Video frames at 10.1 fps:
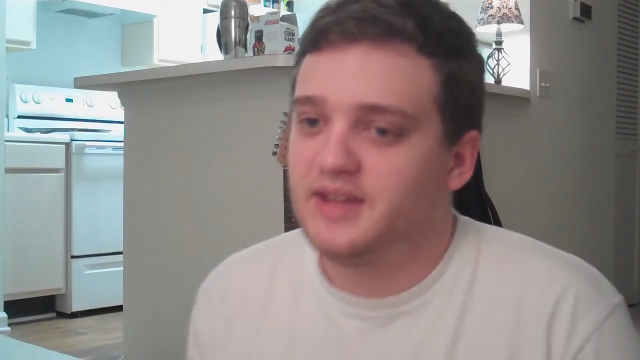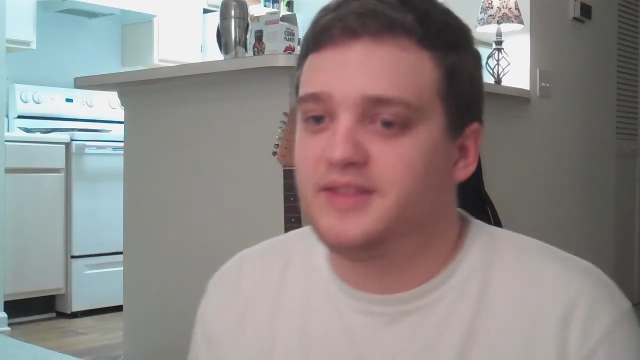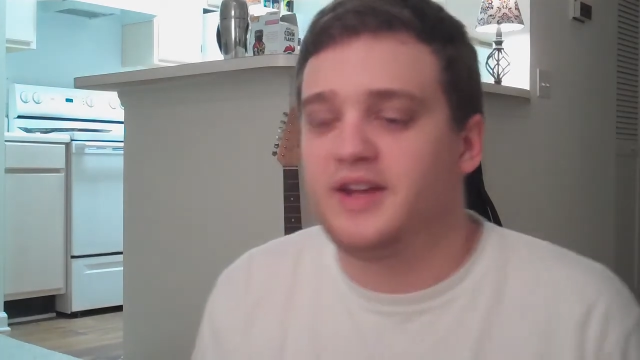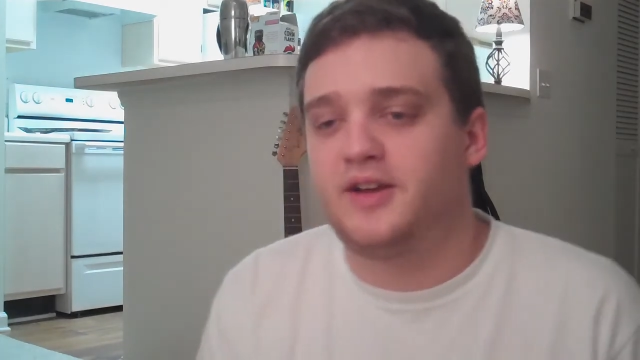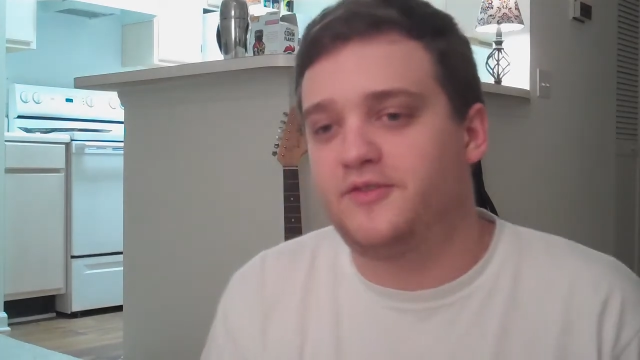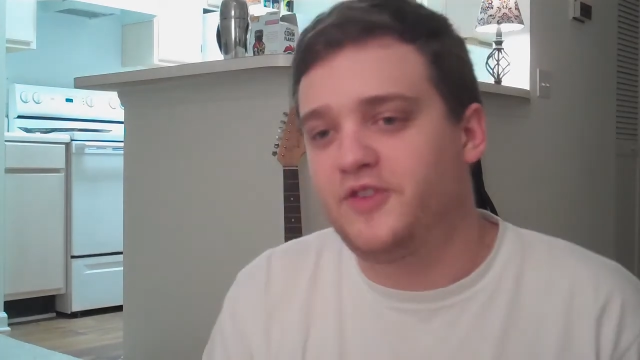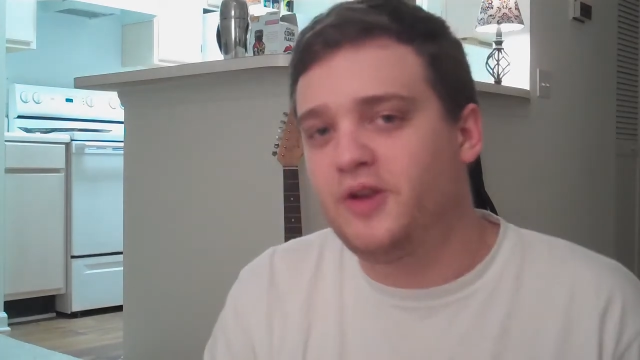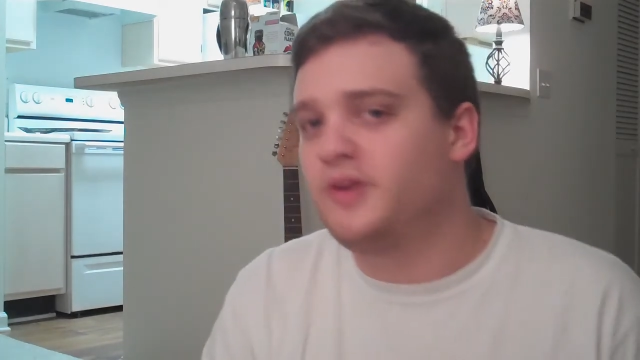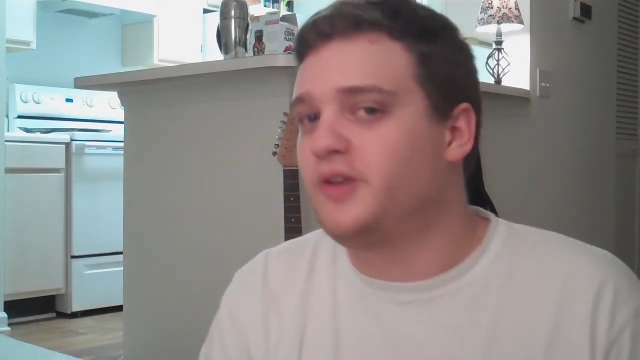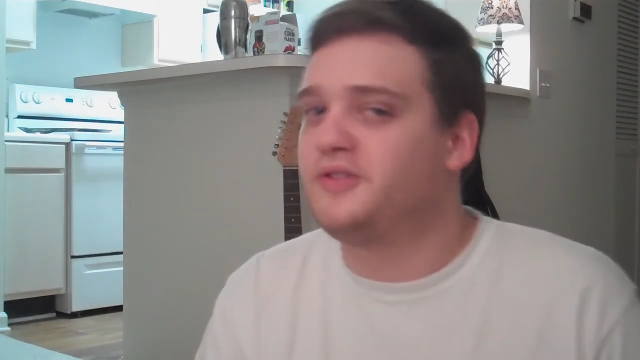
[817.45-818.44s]
that a
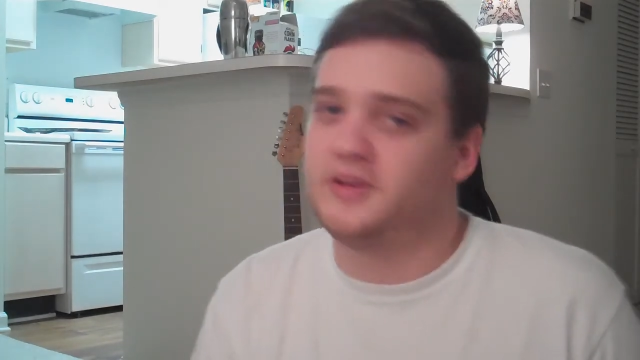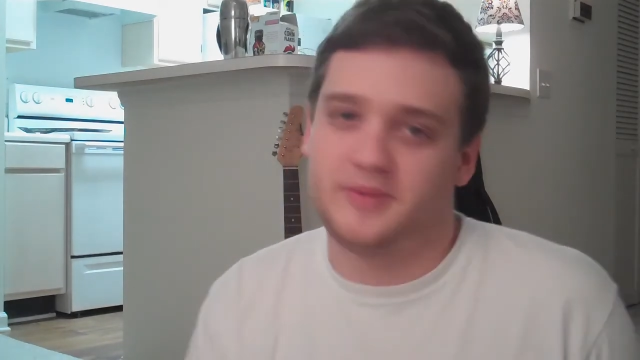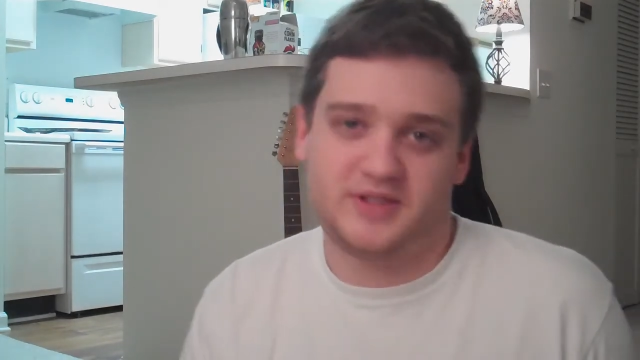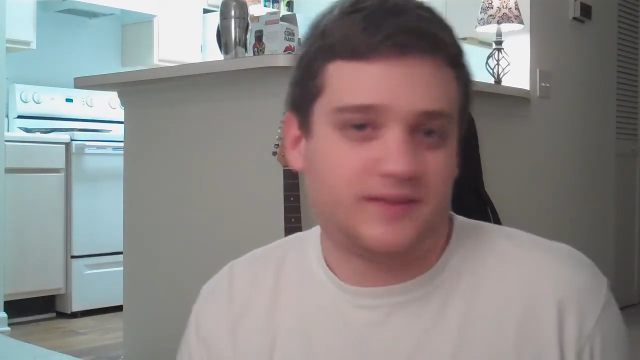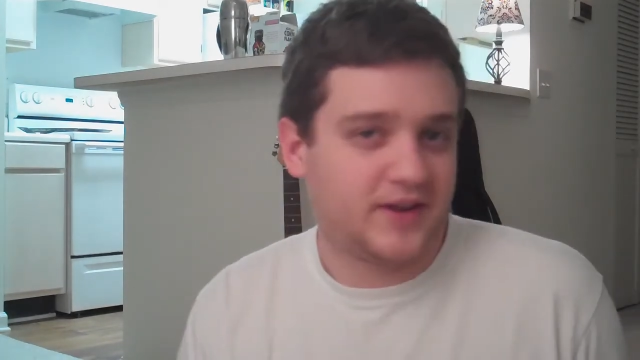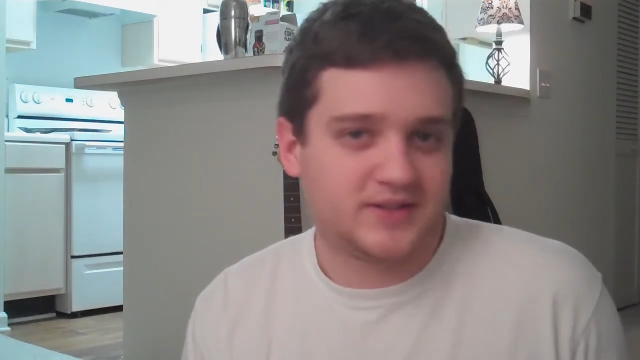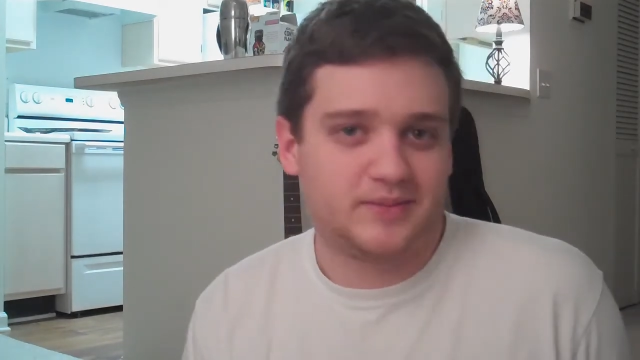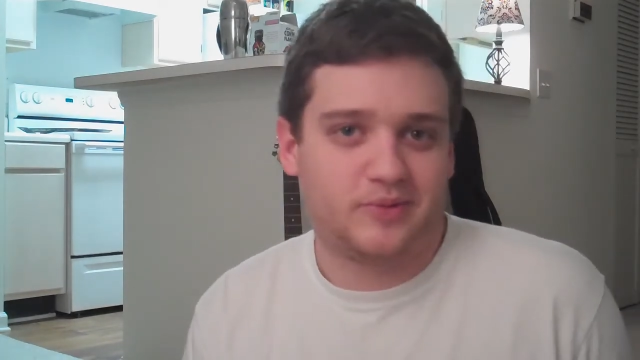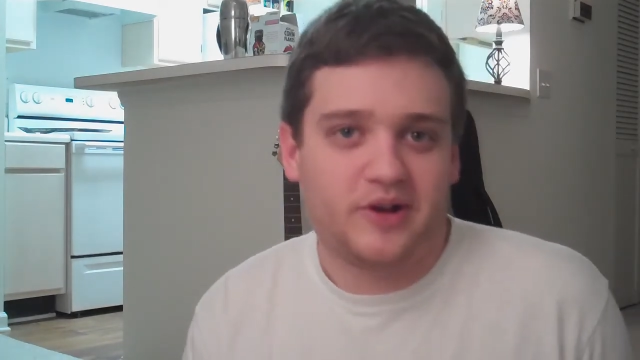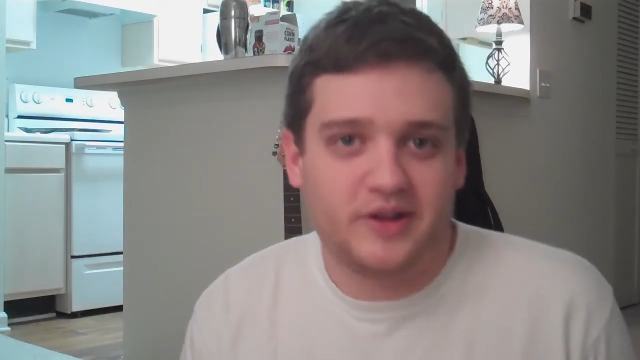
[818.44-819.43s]
few YouTubers have actually
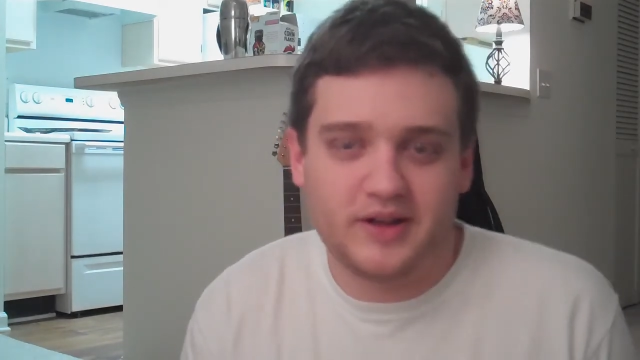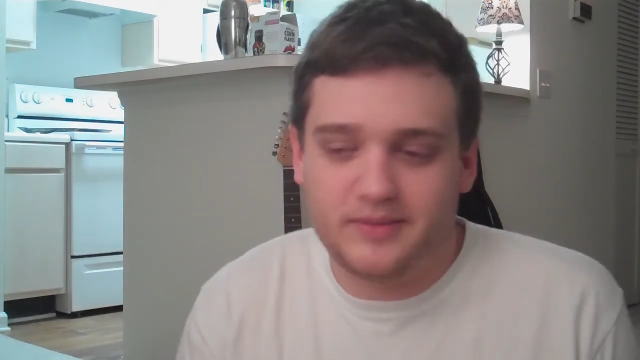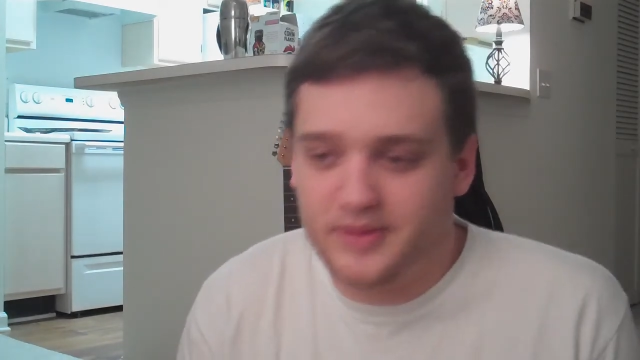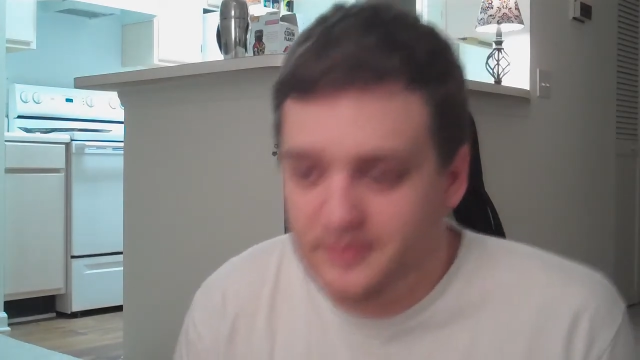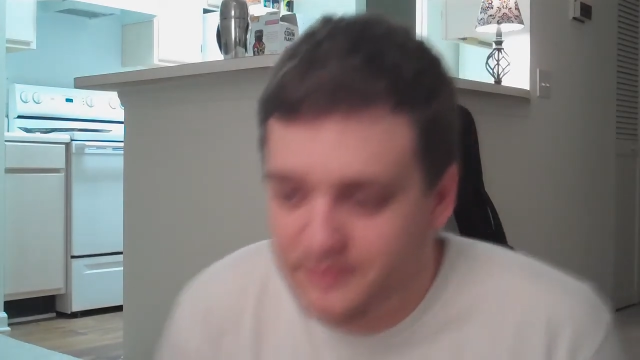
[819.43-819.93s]
brought up,